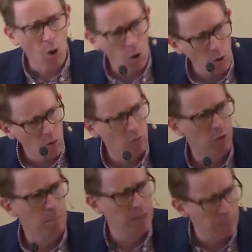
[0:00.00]

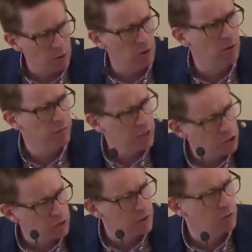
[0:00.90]
all the people of
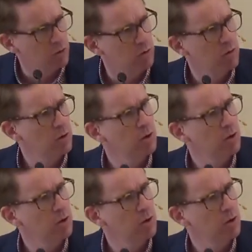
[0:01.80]
Israel